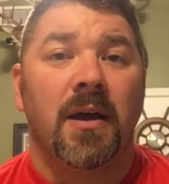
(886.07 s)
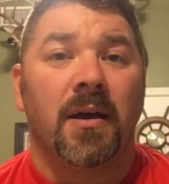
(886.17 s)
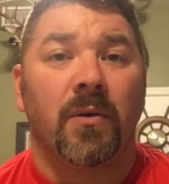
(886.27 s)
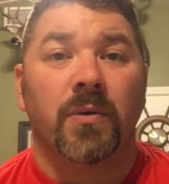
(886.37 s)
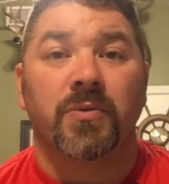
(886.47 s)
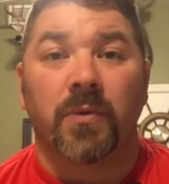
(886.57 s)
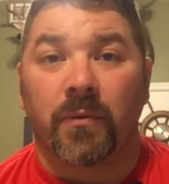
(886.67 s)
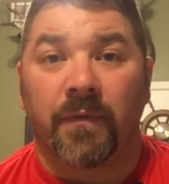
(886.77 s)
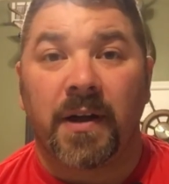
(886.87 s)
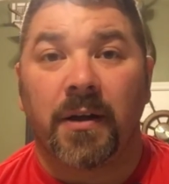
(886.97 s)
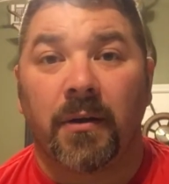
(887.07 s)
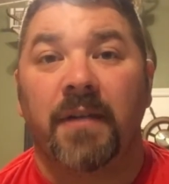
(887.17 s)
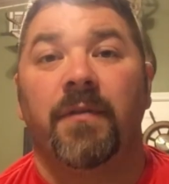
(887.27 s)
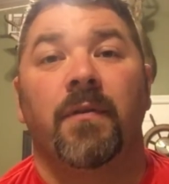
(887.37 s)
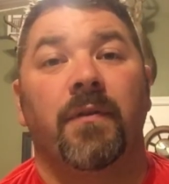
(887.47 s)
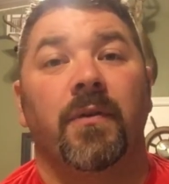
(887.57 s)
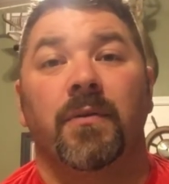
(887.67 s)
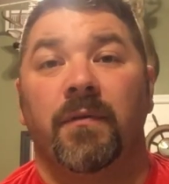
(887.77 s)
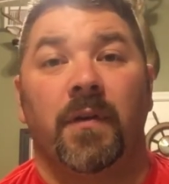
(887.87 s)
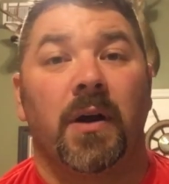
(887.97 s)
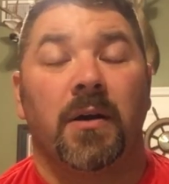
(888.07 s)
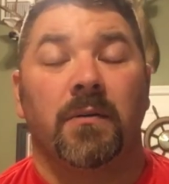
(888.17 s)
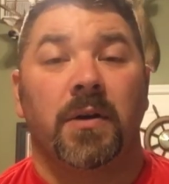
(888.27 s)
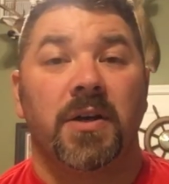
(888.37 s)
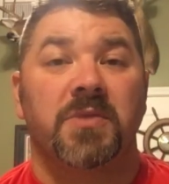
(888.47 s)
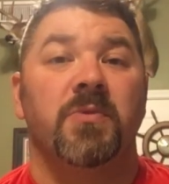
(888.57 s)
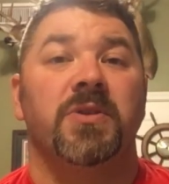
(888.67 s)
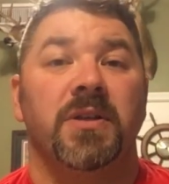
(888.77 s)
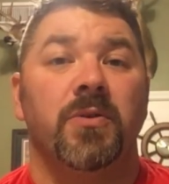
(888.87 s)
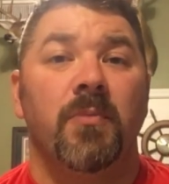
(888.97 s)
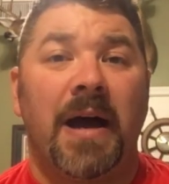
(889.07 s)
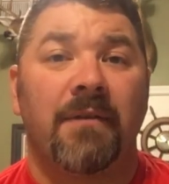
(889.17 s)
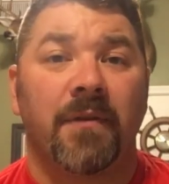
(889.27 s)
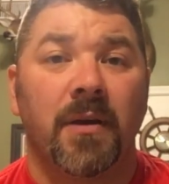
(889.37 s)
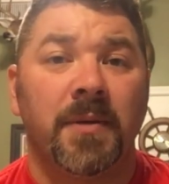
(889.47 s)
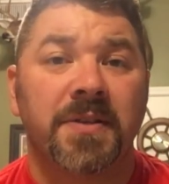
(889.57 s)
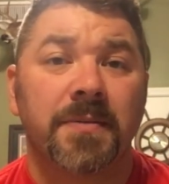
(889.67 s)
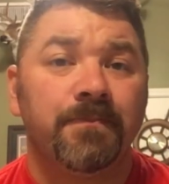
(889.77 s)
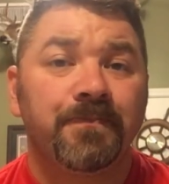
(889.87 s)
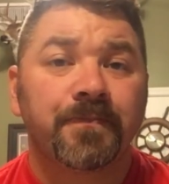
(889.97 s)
which we're very grateful for our customers that do buy from us.